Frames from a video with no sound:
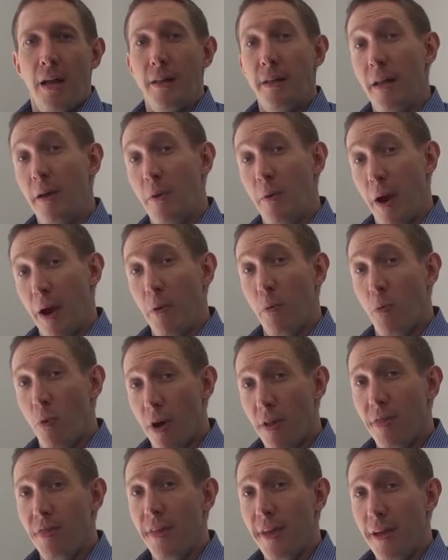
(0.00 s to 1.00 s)
It,
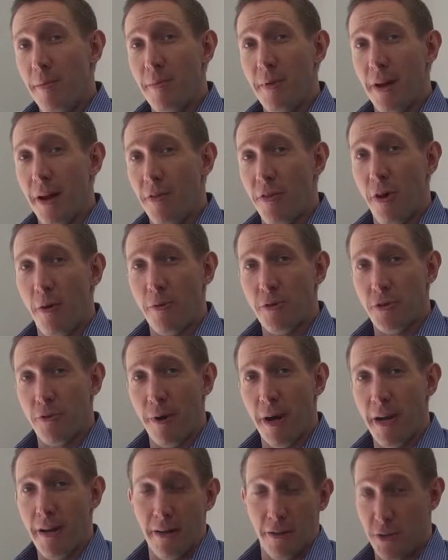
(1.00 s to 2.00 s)
one theme that I thought was
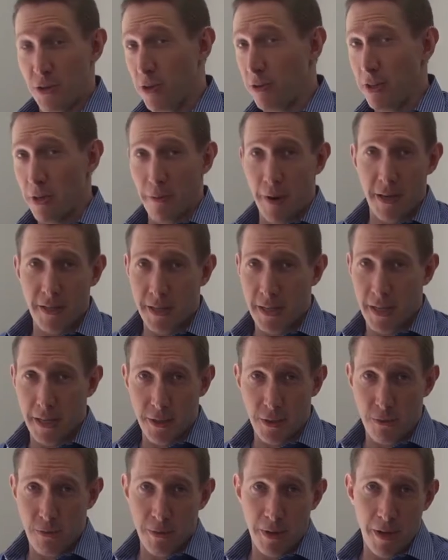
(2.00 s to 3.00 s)
great. It certainly
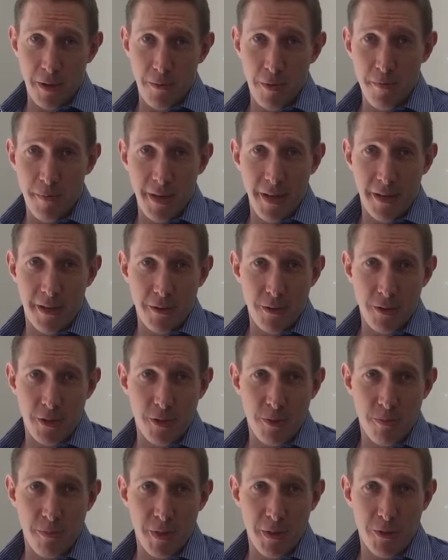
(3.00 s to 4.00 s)
resonates uh, with me because
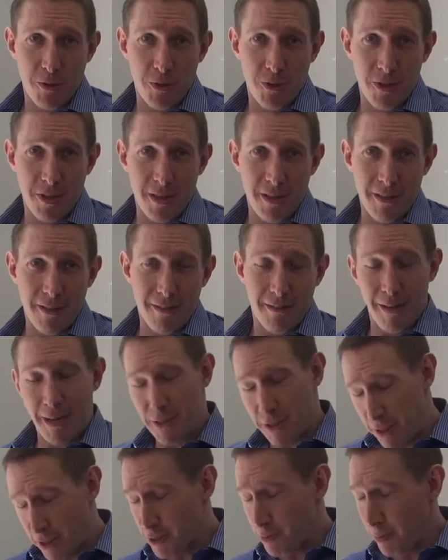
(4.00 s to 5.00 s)
it's it's uh,
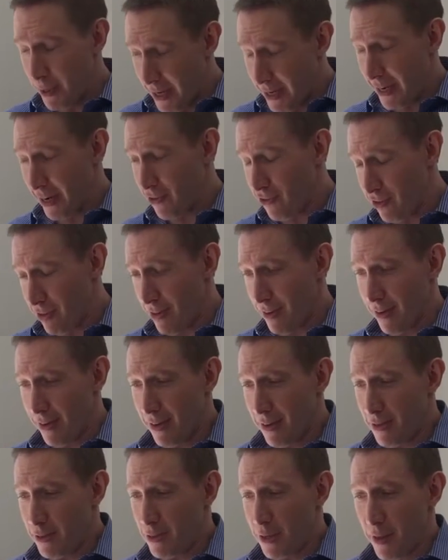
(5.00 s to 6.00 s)
as I'll explain actually. Uh,
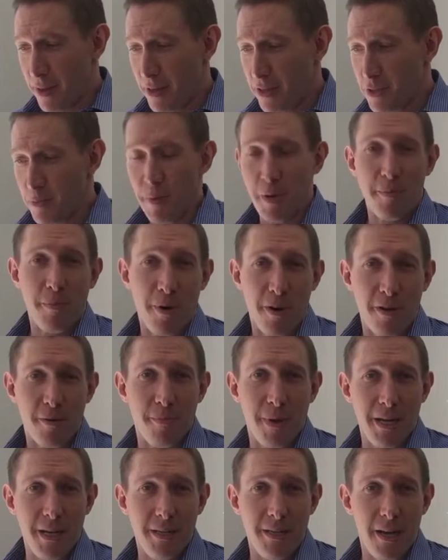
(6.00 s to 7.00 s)
it's I think it's a big part of
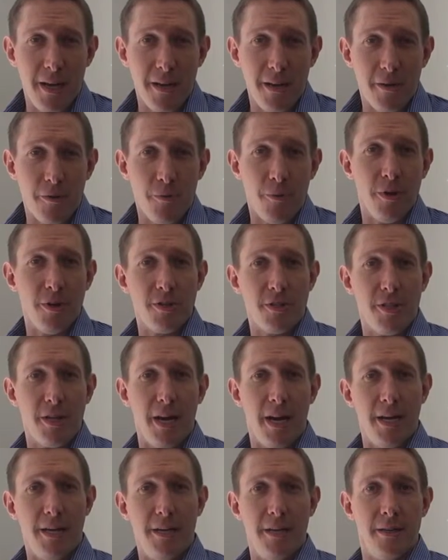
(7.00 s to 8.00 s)
Medidata was the
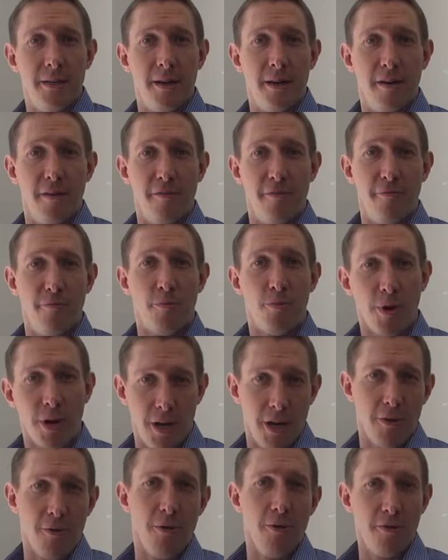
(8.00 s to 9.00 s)
idea of bring
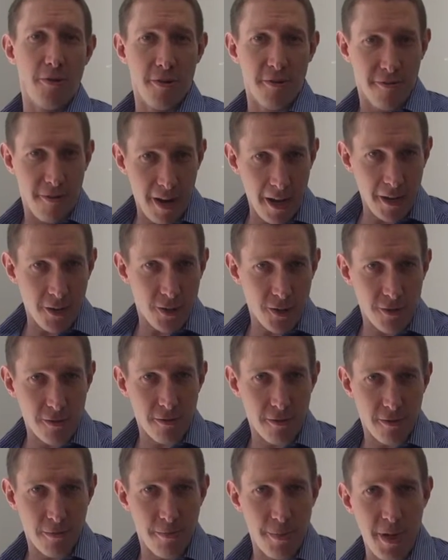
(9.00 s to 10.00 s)
your own
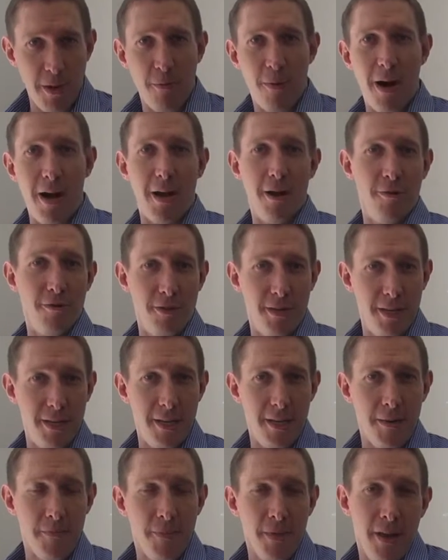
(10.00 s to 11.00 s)
device or
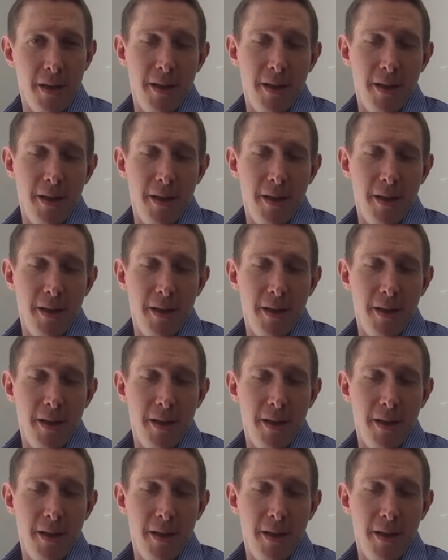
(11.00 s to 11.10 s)
BYOD.